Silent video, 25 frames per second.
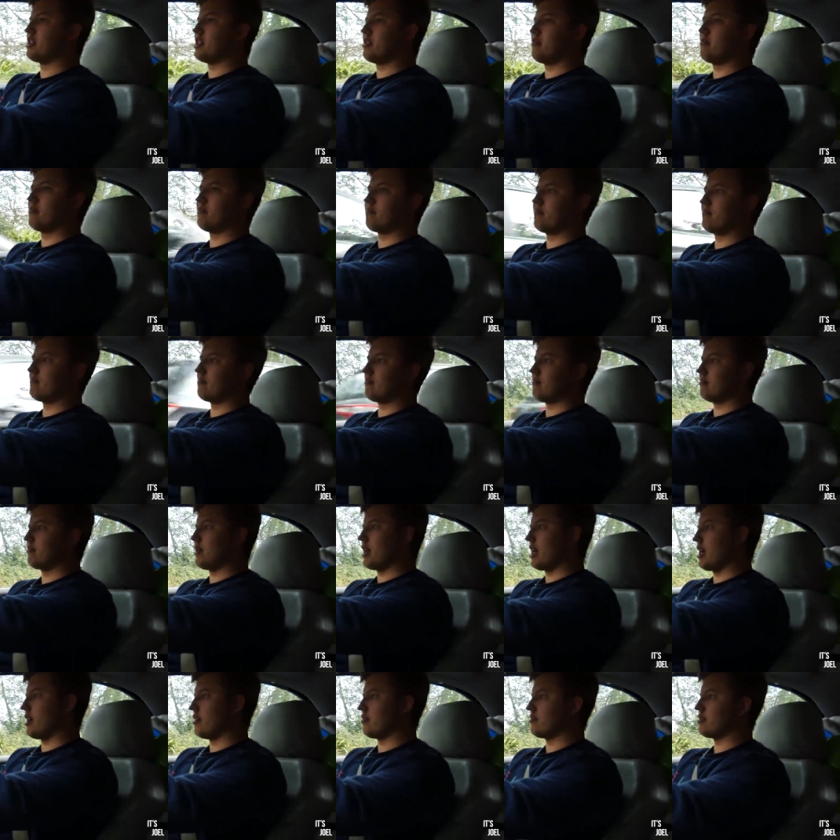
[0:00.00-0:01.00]
He,
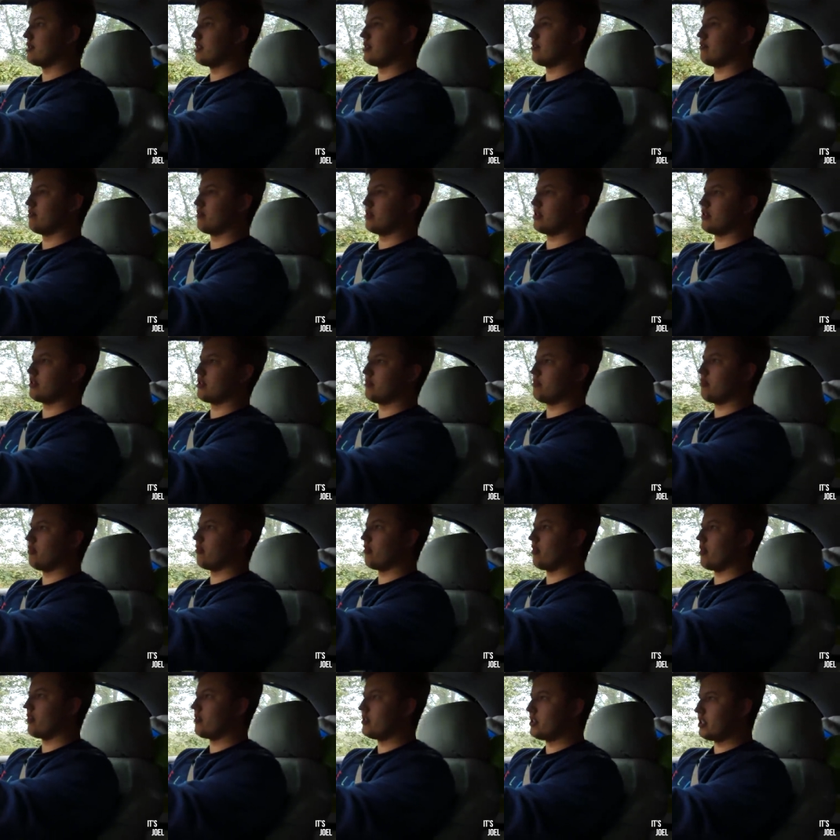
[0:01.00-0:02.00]
wow, didn't want to
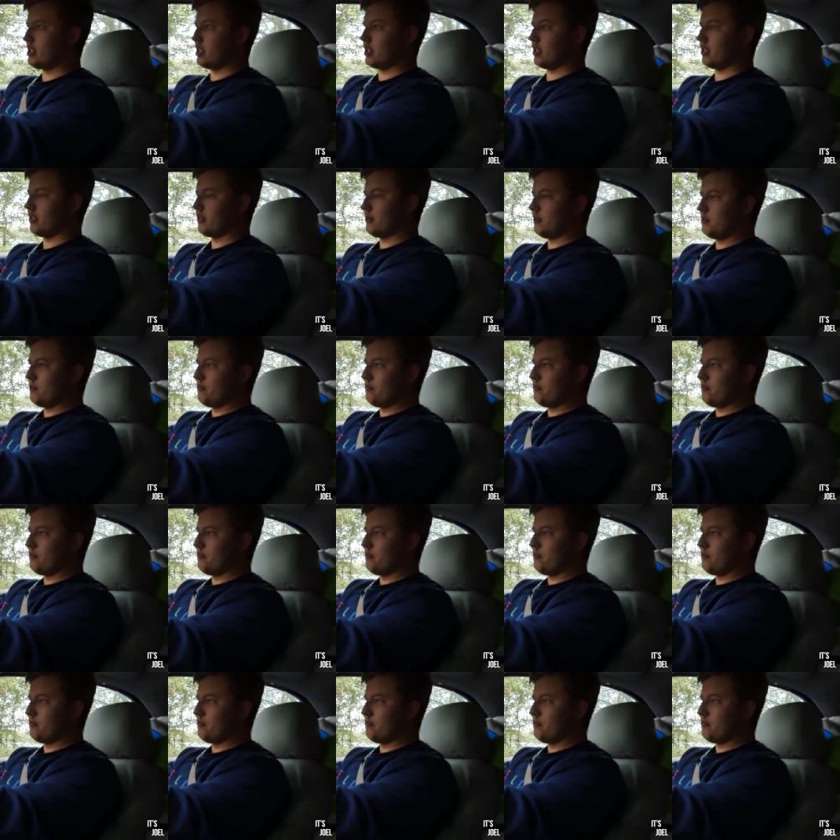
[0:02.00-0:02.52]
move over, did he?